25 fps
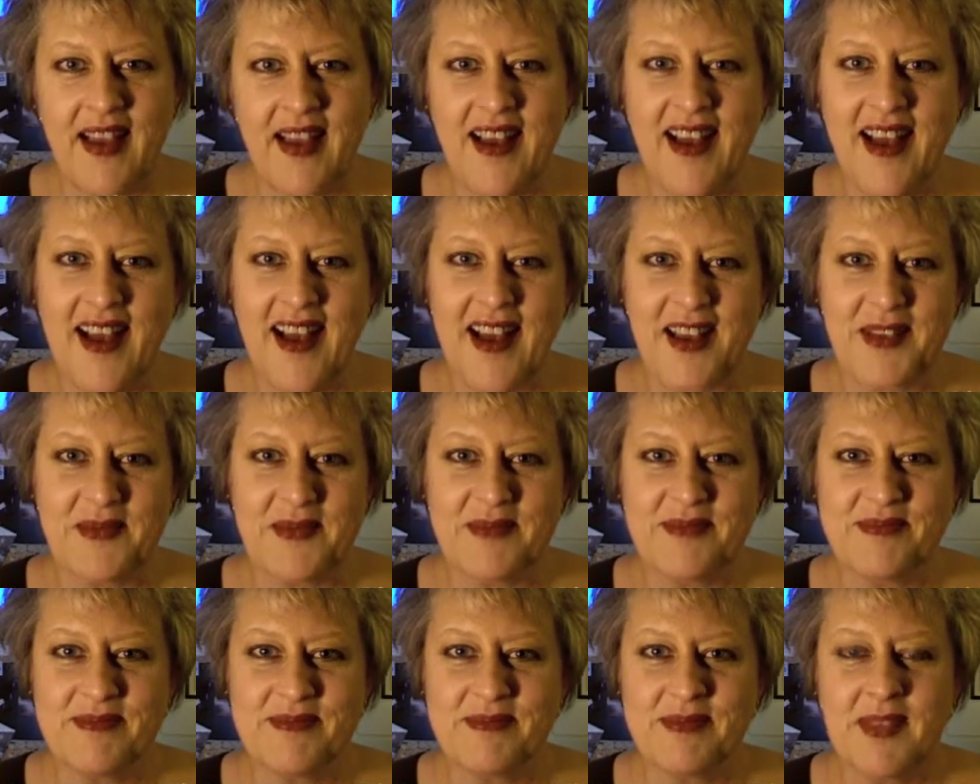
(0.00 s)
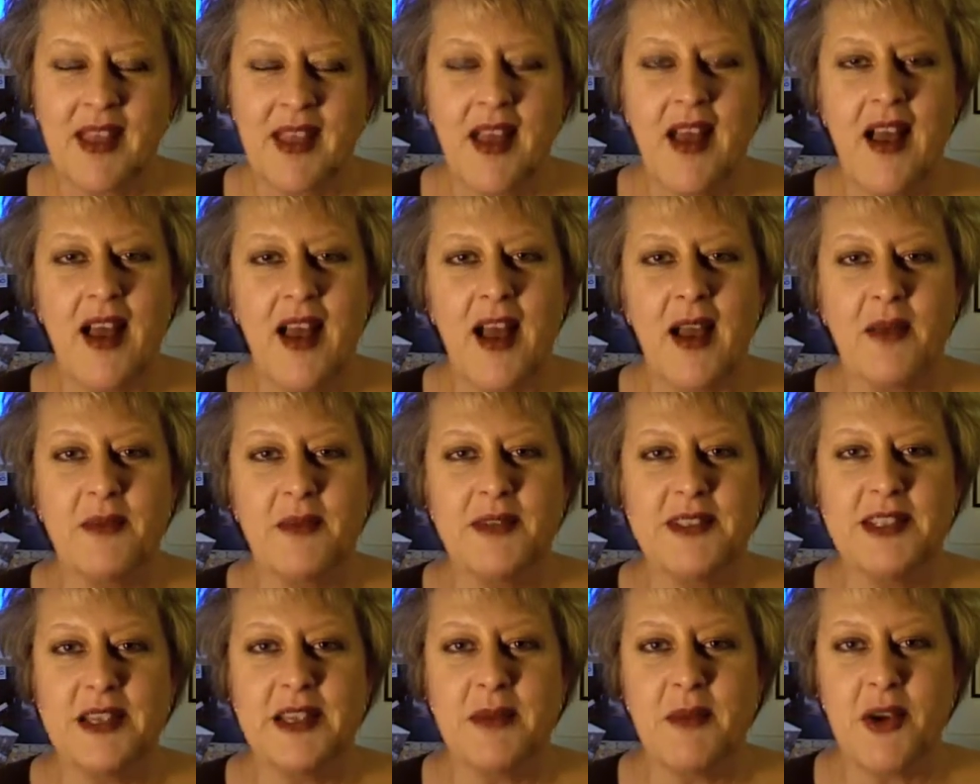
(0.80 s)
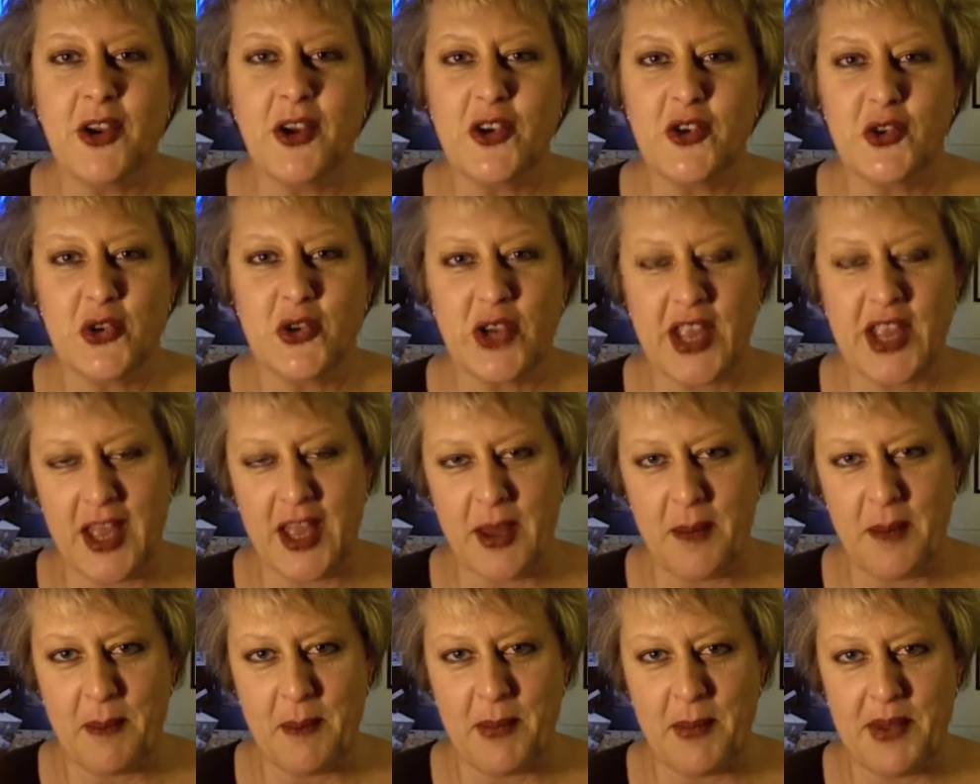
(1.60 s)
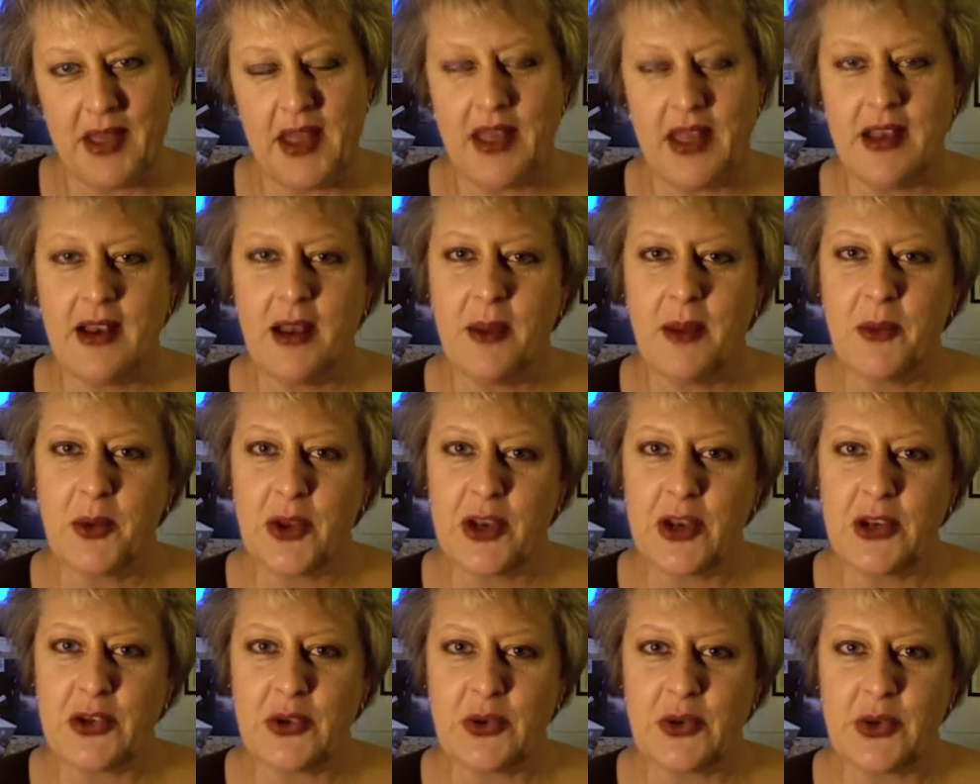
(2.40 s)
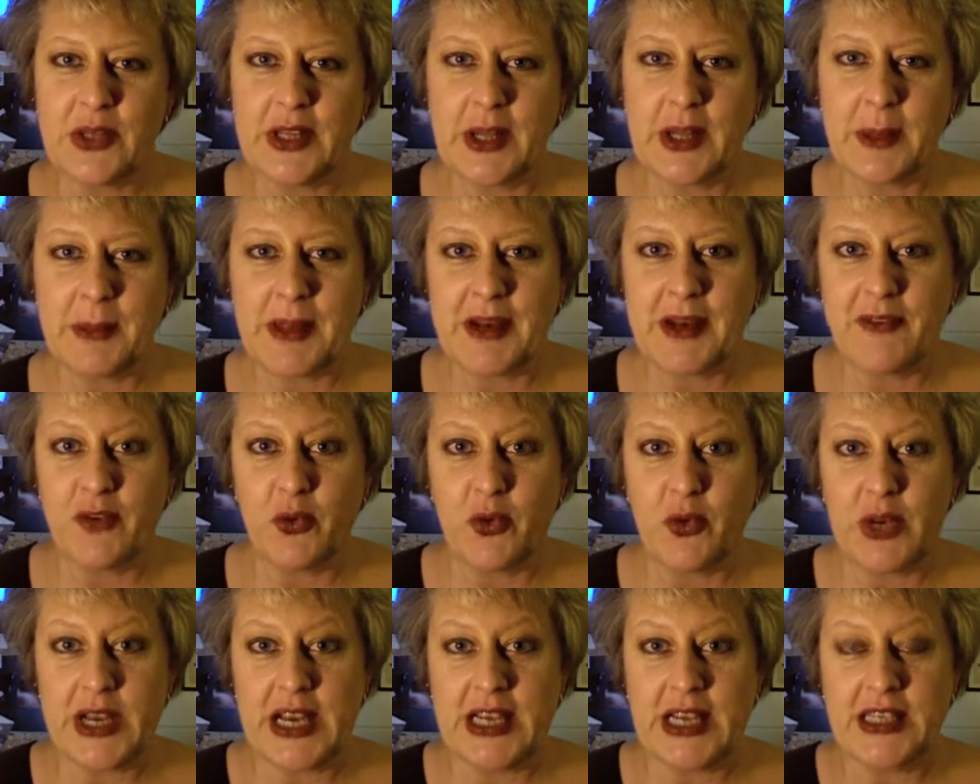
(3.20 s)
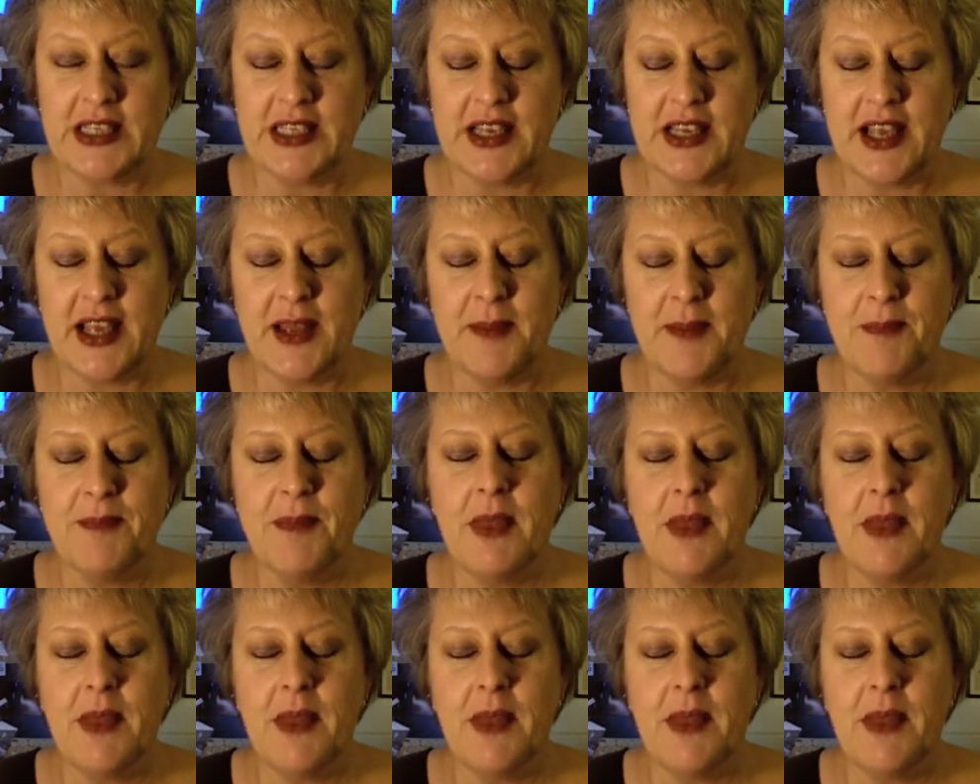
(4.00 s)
Hi, I'm Margery Kempe, and I'm going to do a little bit of a reading today.